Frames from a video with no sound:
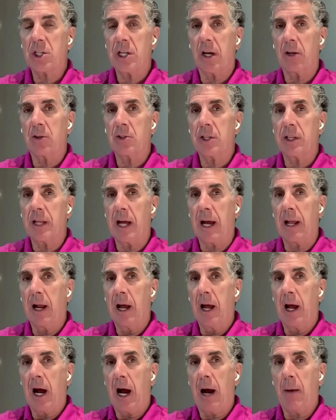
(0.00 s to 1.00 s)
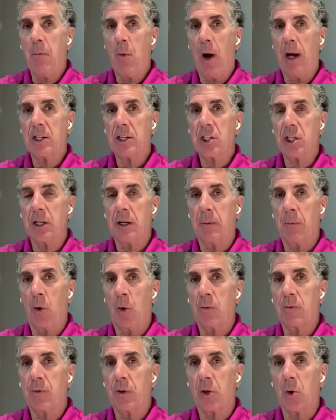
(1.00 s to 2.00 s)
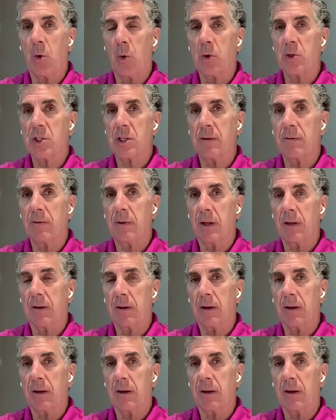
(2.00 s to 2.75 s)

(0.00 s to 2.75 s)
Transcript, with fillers: The coach tells you that. I'm watching him over the course of,